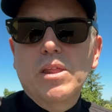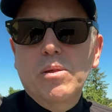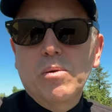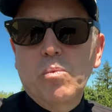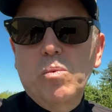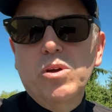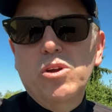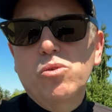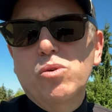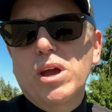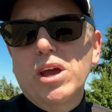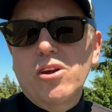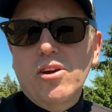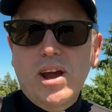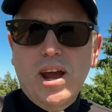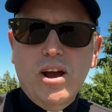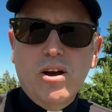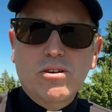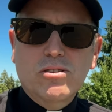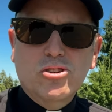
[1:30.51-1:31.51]
when you get your
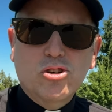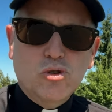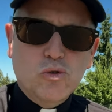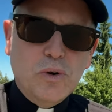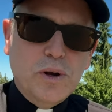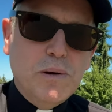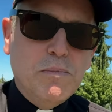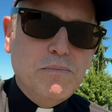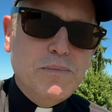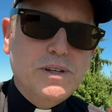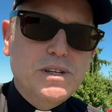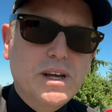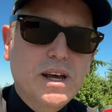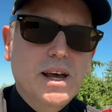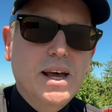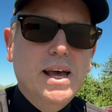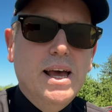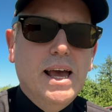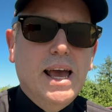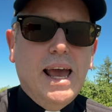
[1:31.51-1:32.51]
hair trimmed,
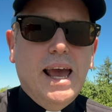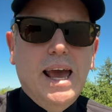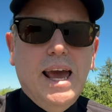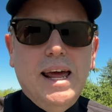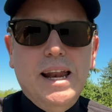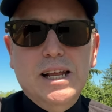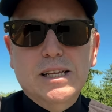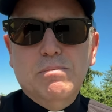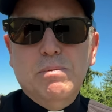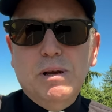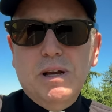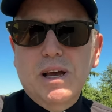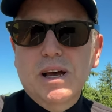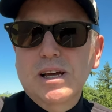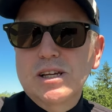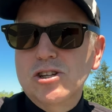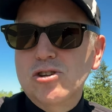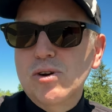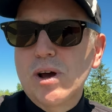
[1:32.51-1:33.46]
and it's because you